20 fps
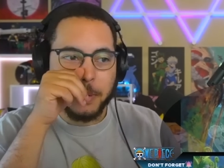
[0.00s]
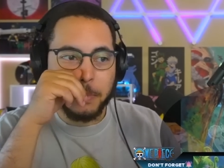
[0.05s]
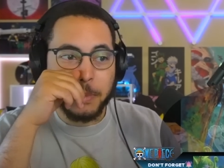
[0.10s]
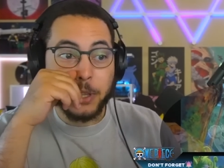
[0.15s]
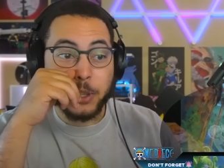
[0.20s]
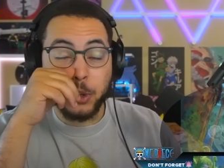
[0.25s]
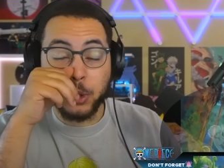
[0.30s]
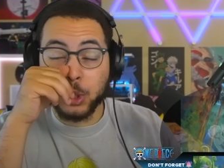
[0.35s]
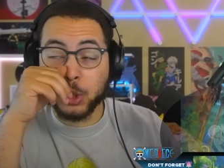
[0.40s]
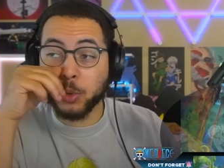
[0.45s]

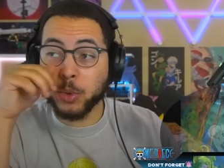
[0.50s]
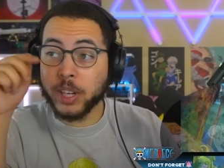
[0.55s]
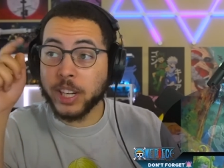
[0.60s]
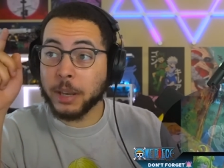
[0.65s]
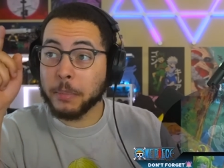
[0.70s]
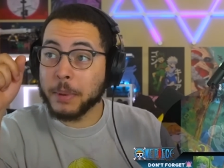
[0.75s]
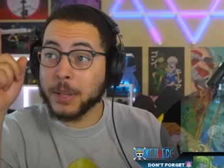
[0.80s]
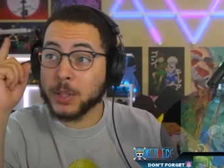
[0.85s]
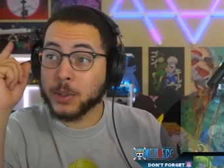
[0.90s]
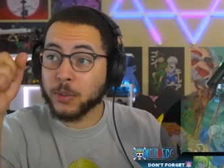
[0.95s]
Mr. 3
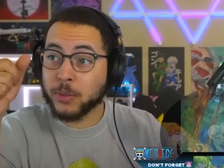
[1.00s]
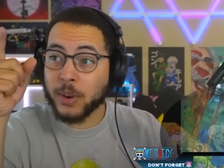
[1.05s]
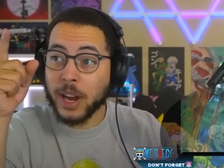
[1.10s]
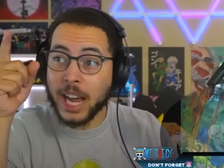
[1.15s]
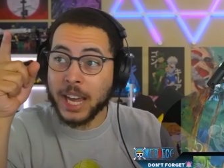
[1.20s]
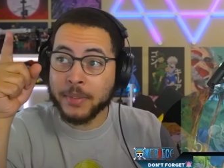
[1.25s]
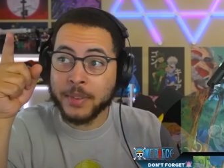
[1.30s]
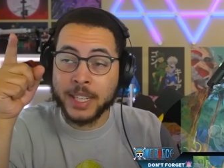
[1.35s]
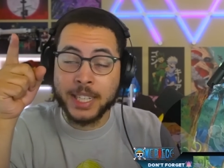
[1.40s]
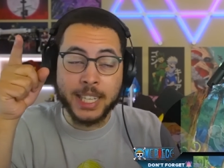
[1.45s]
and Mr.
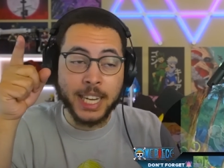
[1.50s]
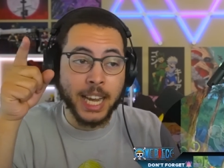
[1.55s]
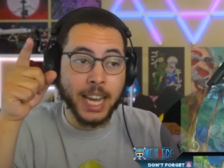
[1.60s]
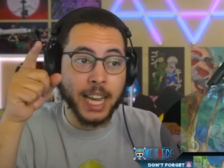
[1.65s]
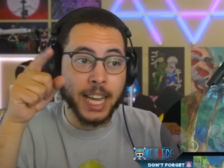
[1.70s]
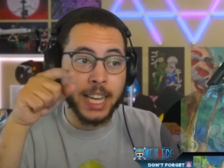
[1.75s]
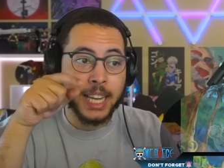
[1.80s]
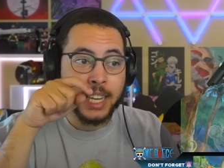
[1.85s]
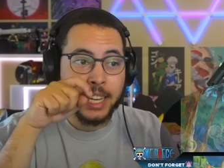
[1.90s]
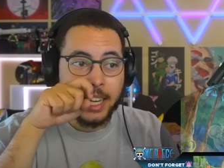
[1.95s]
5 can
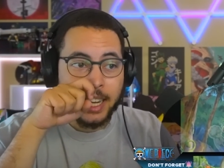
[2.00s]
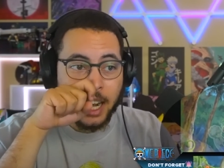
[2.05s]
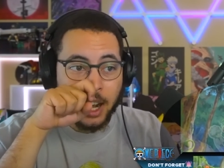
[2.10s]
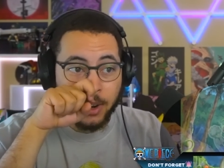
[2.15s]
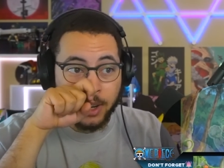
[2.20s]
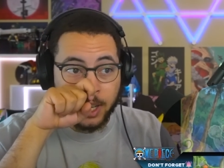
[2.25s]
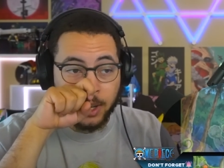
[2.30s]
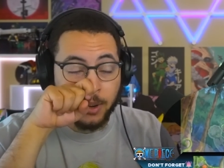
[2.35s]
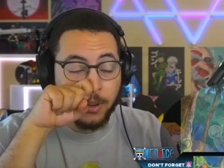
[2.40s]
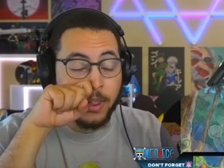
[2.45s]
die. I'll
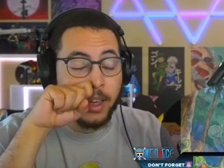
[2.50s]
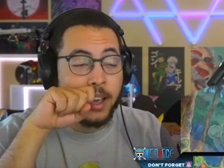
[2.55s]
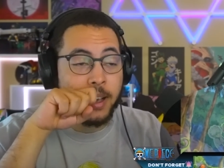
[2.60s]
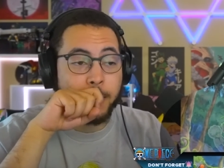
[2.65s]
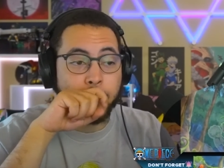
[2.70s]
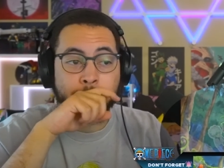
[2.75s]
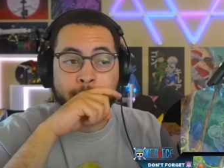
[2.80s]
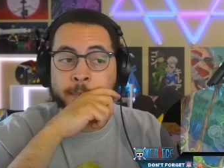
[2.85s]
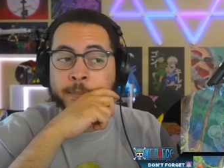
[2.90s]
kill them.